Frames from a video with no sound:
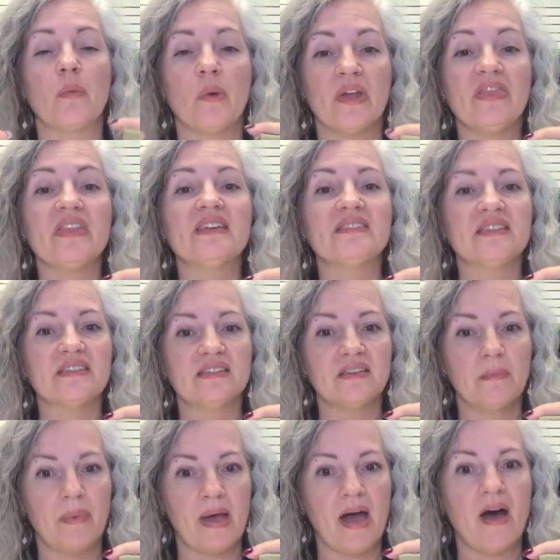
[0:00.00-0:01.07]
What this is
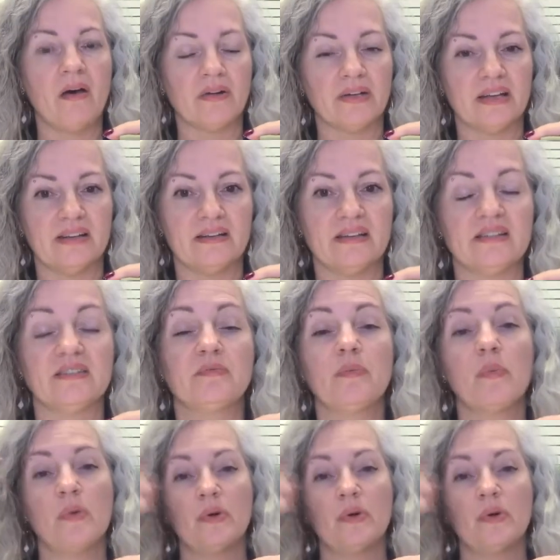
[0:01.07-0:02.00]
about is